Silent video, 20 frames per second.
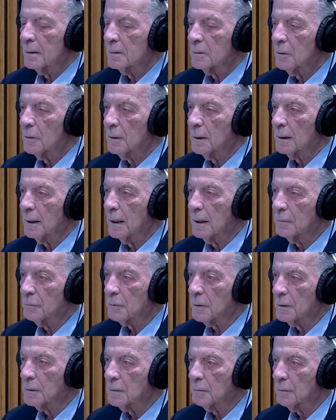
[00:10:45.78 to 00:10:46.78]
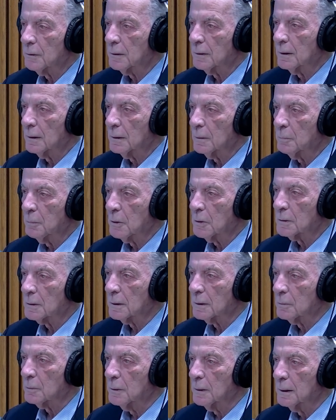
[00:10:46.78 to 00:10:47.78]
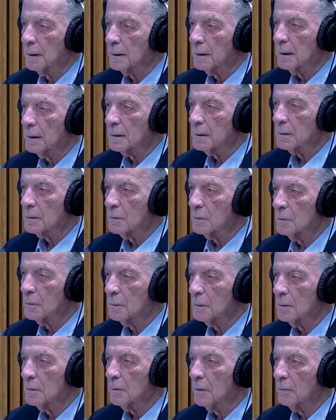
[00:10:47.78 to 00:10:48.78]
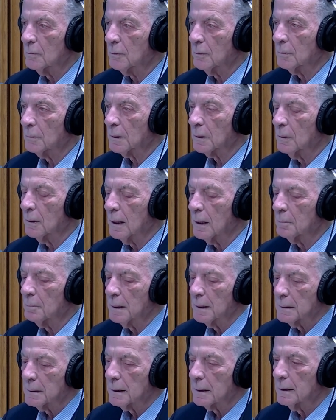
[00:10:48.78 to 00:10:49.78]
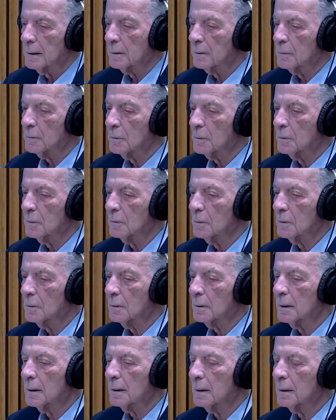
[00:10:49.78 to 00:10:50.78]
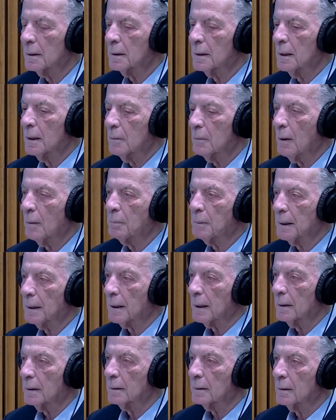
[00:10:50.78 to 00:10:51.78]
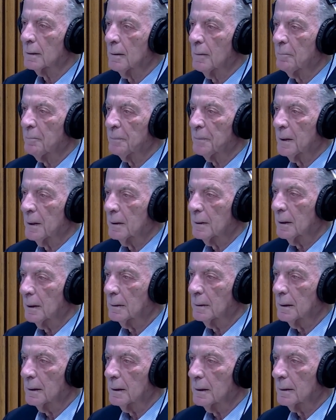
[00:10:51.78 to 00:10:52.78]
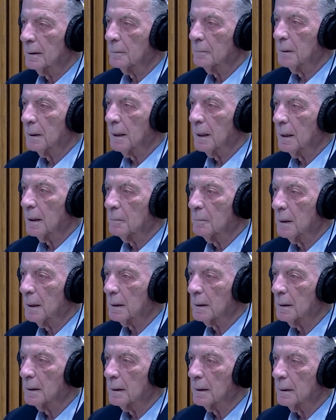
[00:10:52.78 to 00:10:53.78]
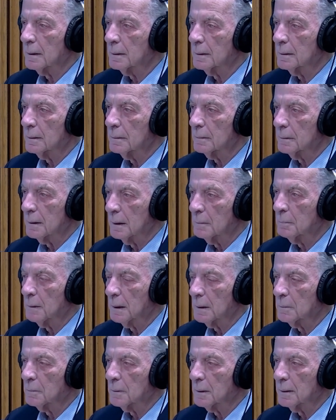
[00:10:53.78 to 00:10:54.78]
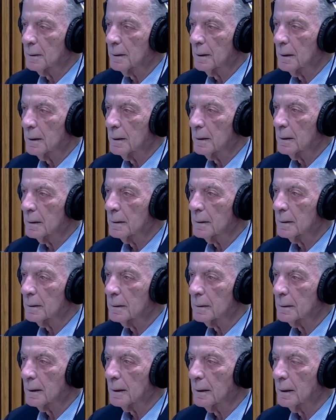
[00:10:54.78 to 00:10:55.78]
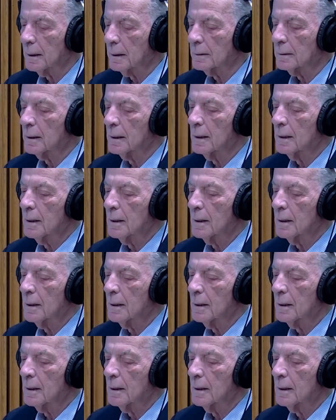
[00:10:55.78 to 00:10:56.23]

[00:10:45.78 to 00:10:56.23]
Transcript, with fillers: So he gave Christopher the deposit, willingness to withdraw from the Golan, basically to uh, replicate the deal that Menachem Begin had, had made with uh, Sadat.